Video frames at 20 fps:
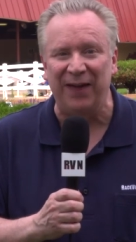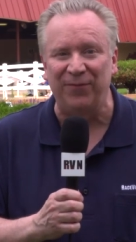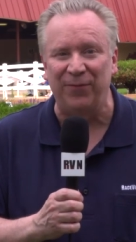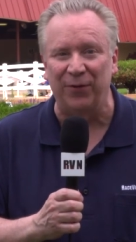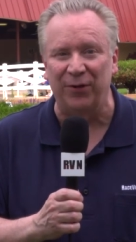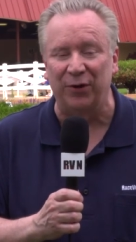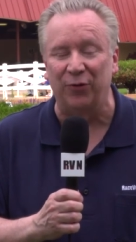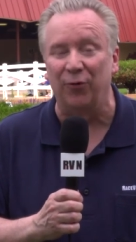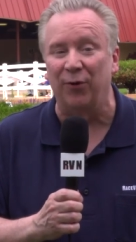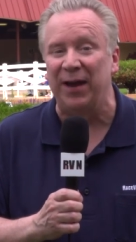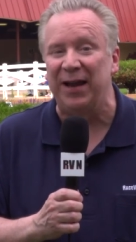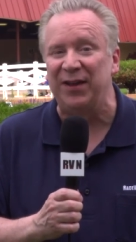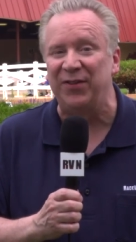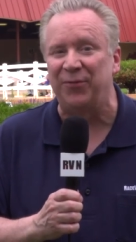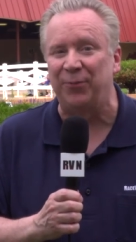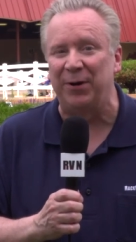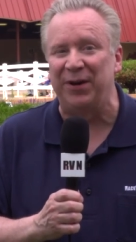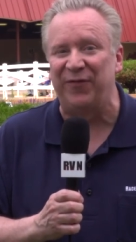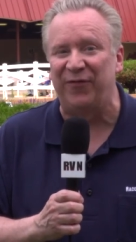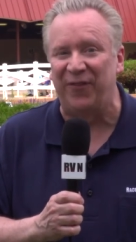for the Grade
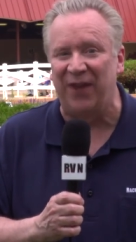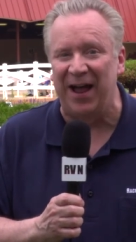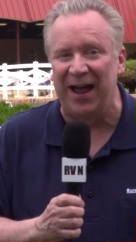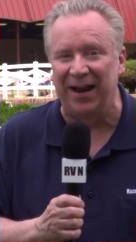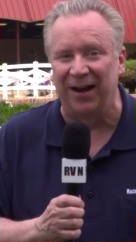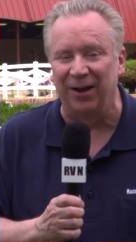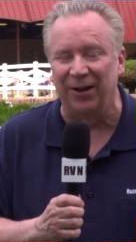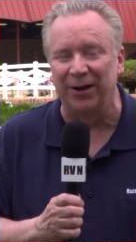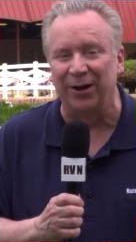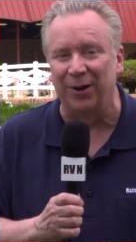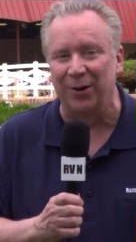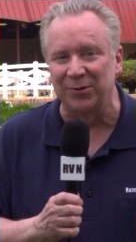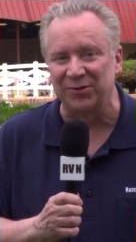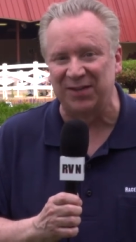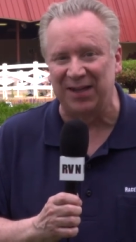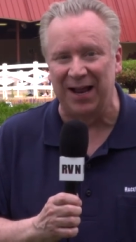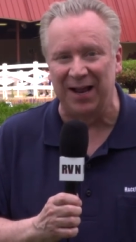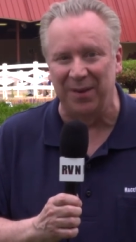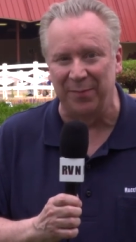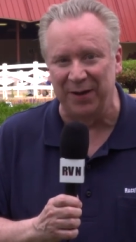three final at Los
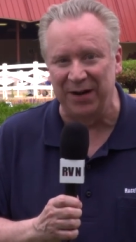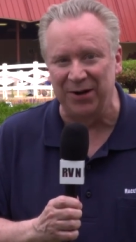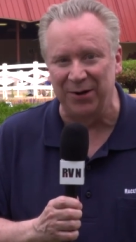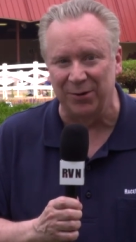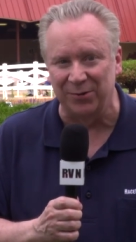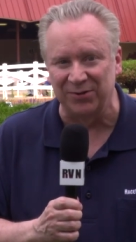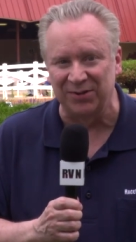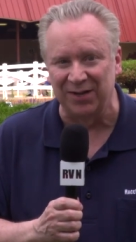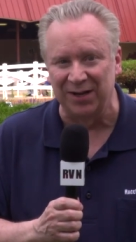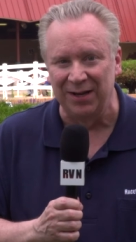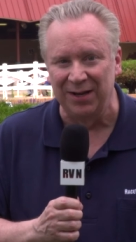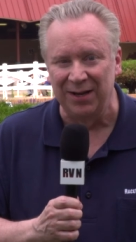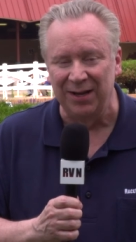Alamitos,